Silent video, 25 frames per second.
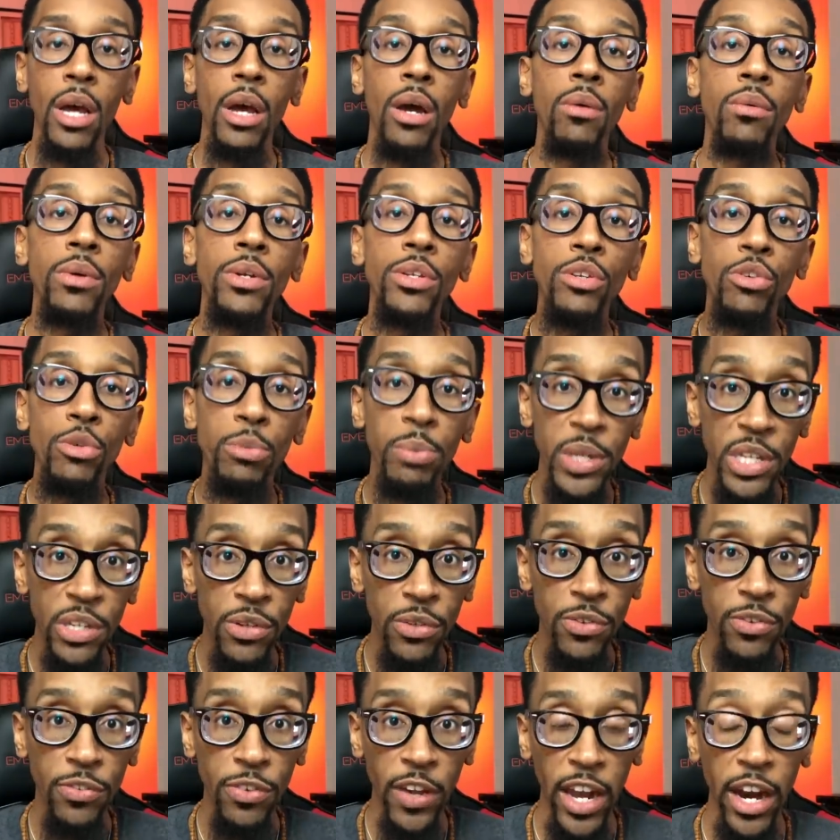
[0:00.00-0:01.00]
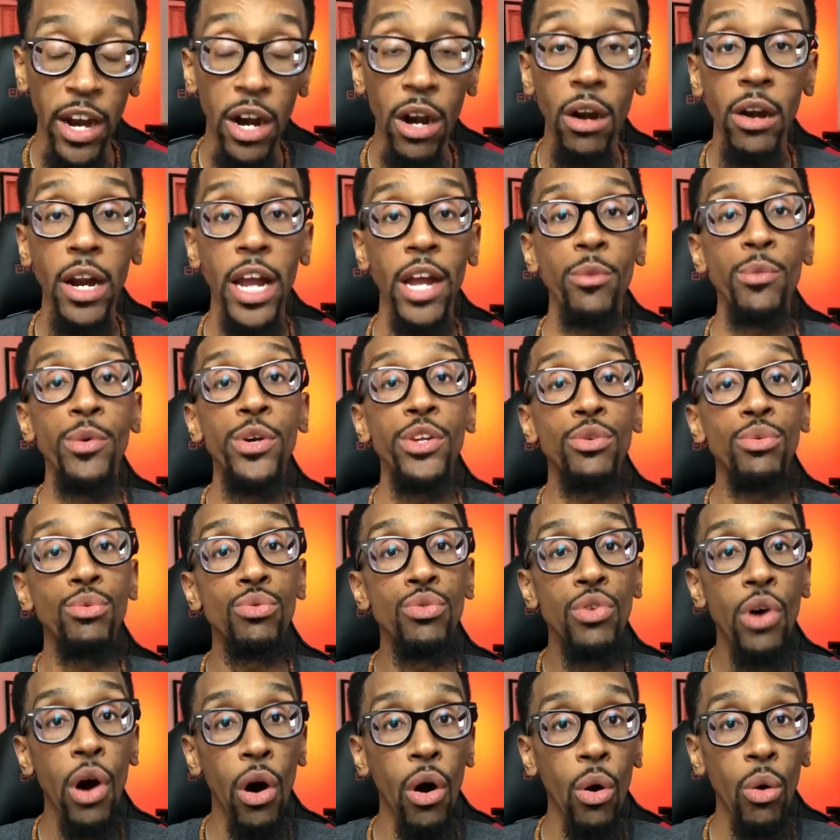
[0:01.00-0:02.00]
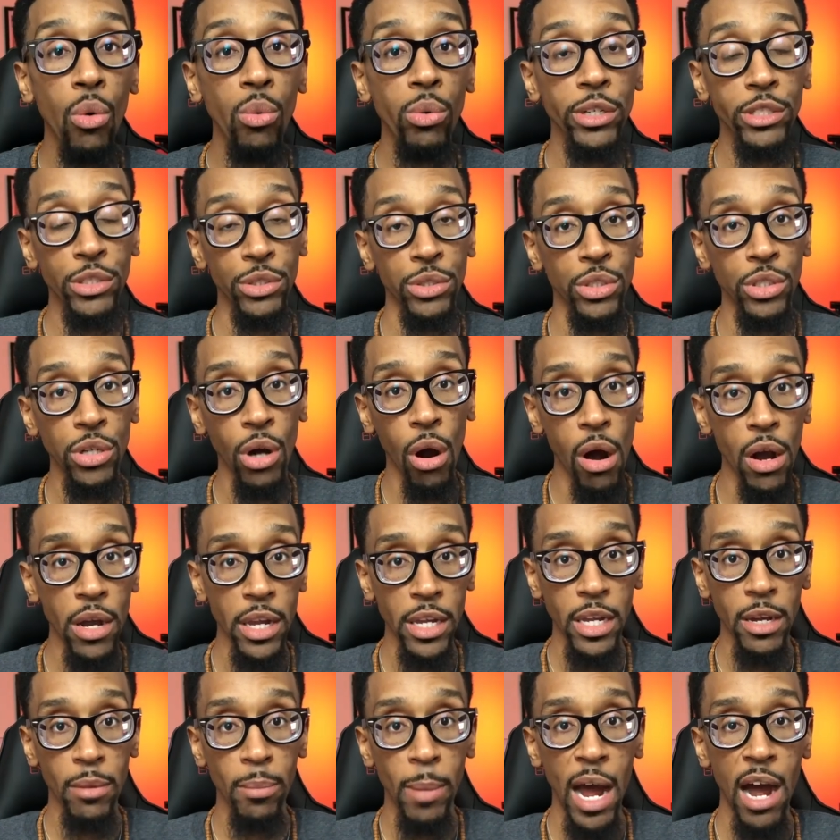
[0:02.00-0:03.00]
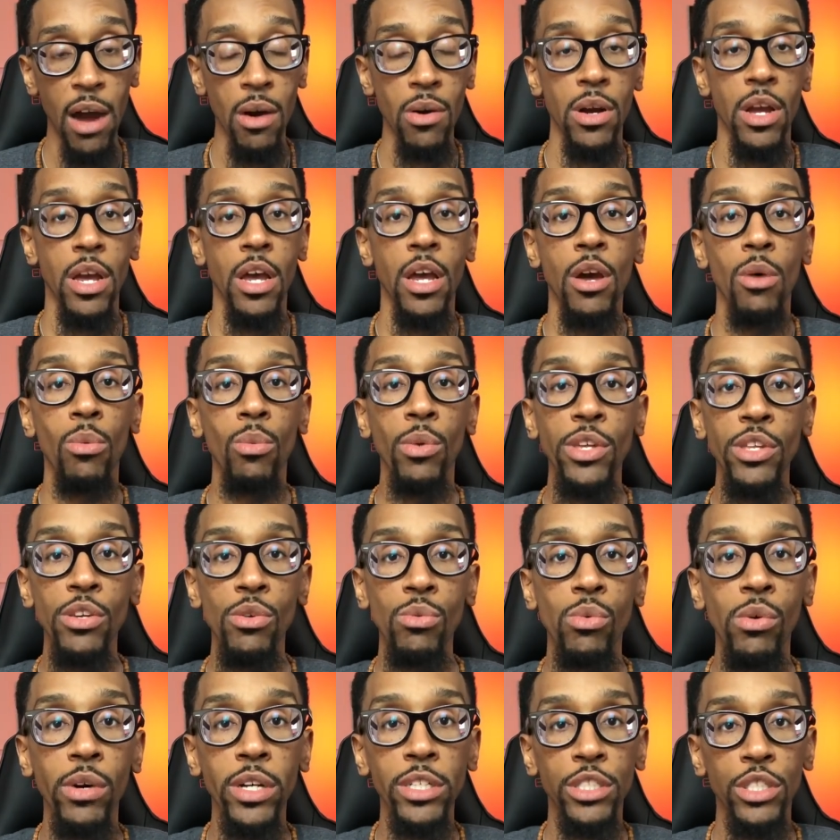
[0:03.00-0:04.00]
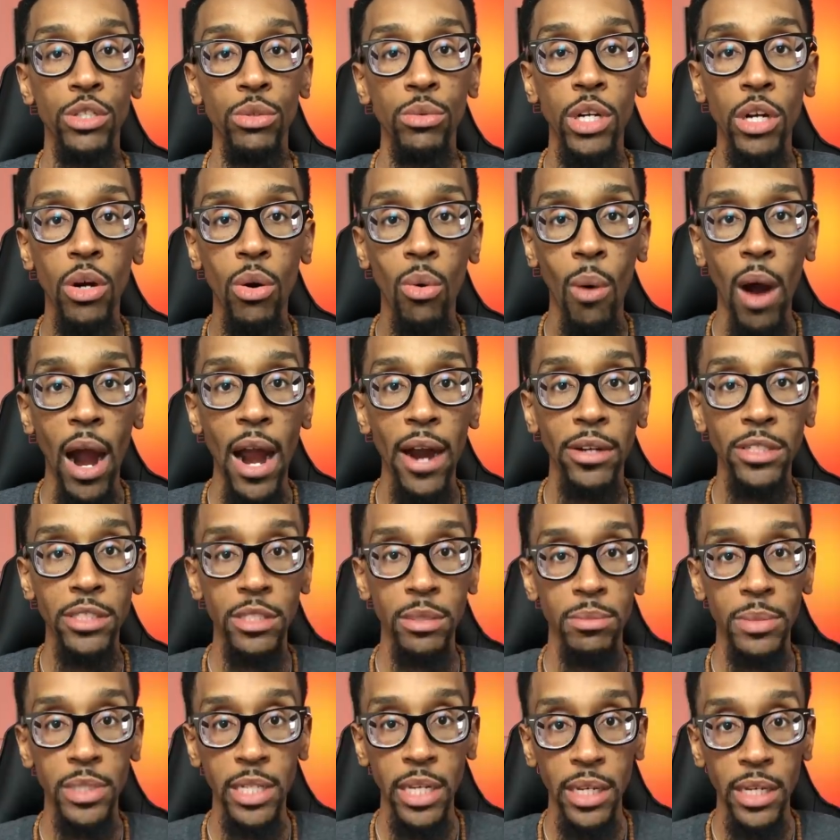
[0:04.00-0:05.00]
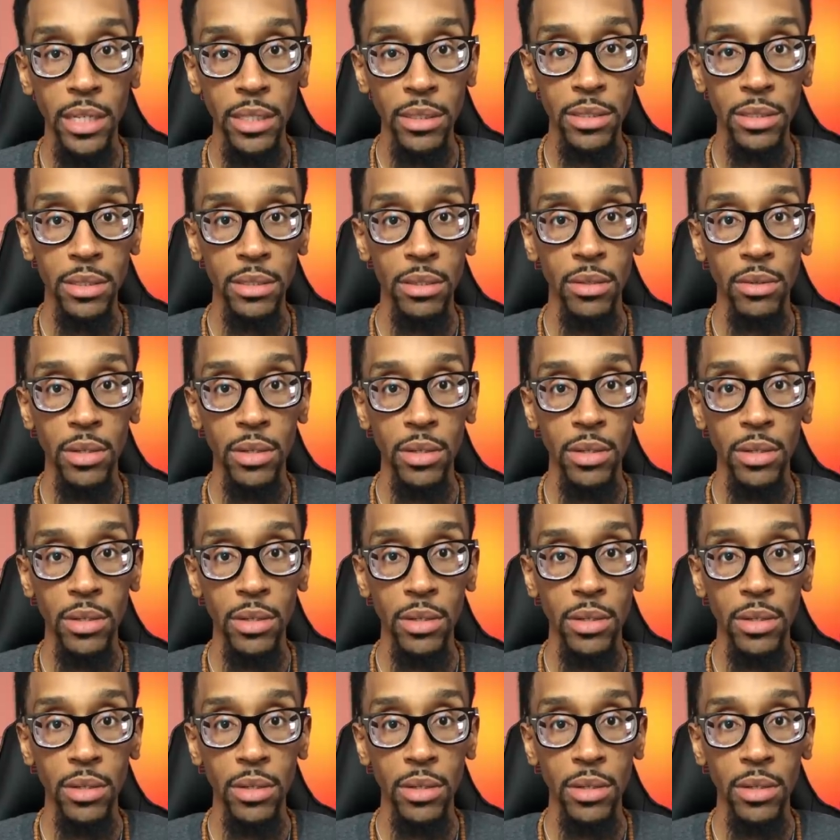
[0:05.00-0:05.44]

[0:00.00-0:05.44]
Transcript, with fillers: when you be fair and when you know what you're talking about when you want to acquire some things.